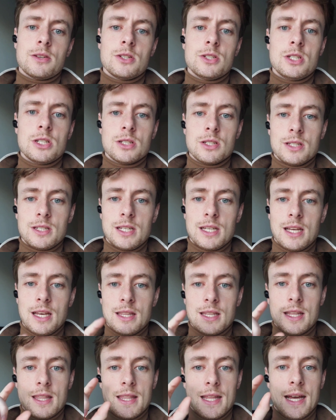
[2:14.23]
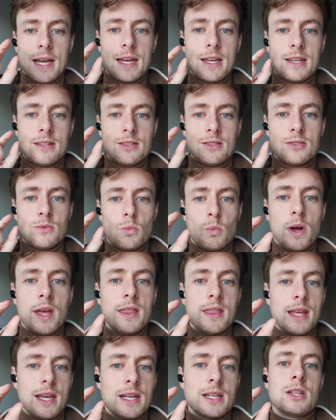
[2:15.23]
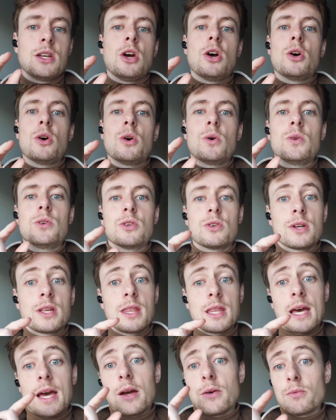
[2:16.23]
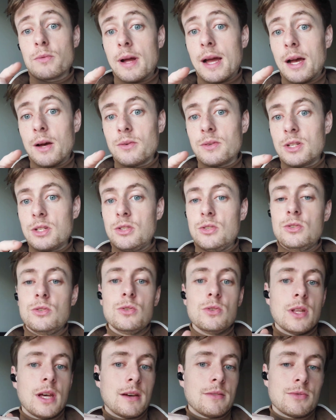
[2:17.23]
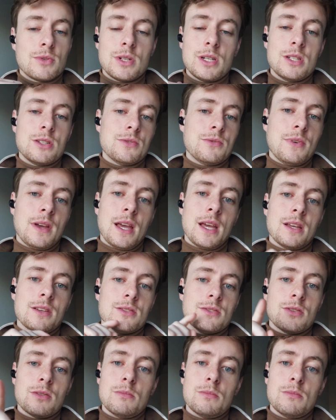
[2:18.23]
agility. And then that is when they go during that round. And you do that for each phase.